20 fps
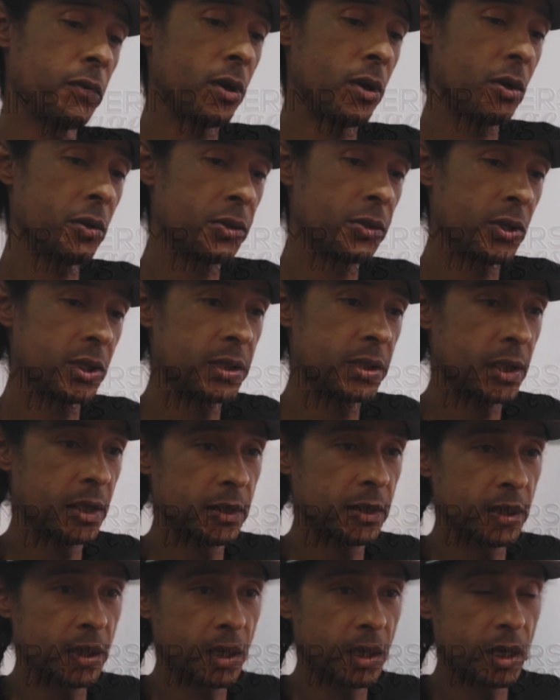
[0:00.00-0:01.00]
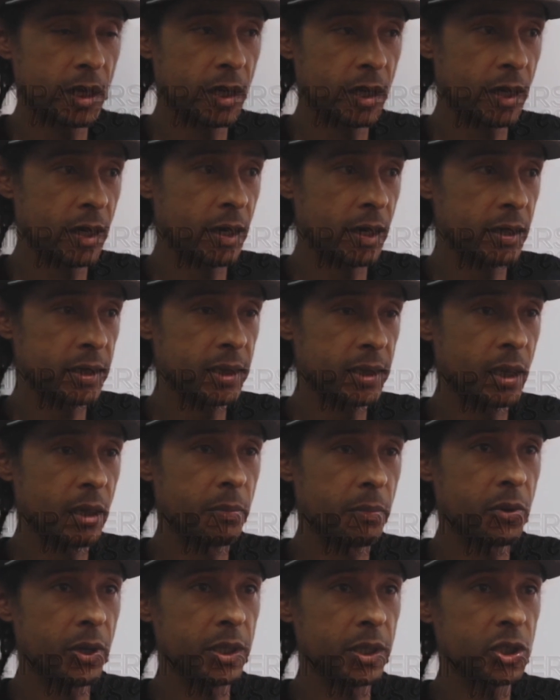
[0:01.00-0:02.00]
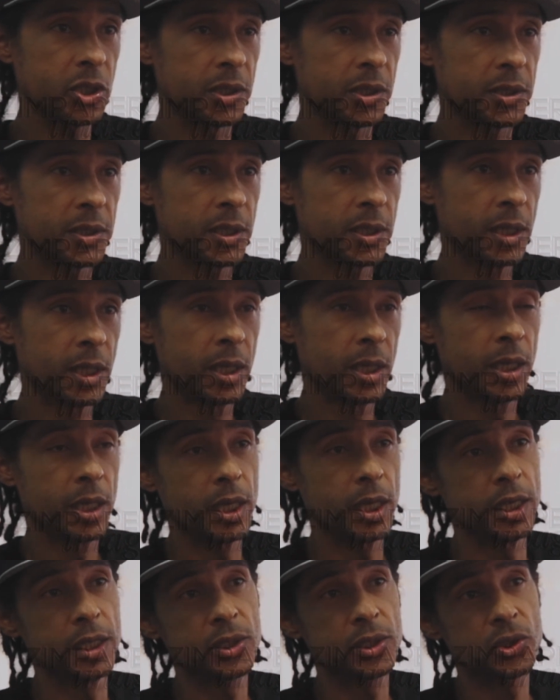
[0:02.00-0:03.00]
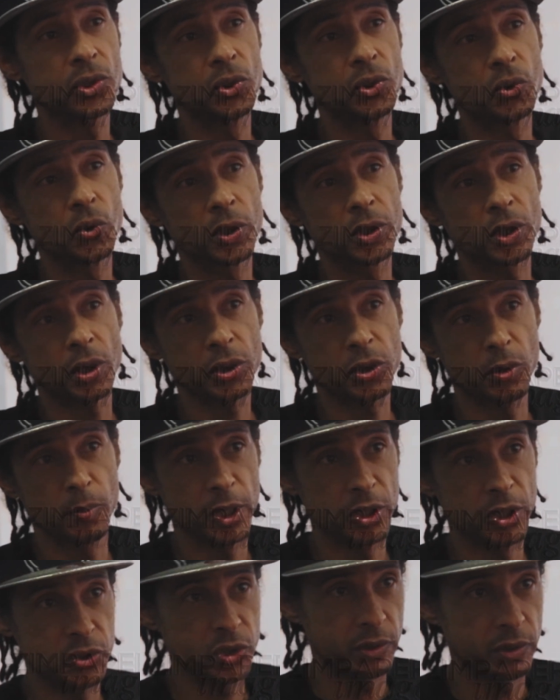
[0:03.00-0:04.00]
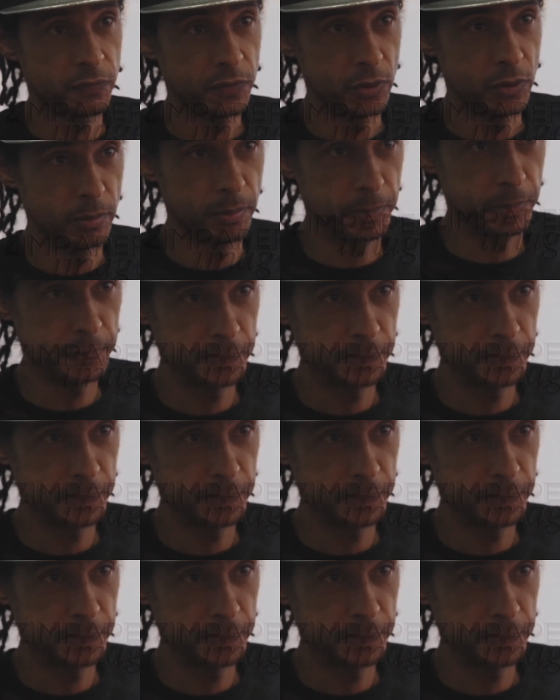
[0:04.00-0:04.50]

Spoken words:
for our 30th year celebrations is to do a documentary film.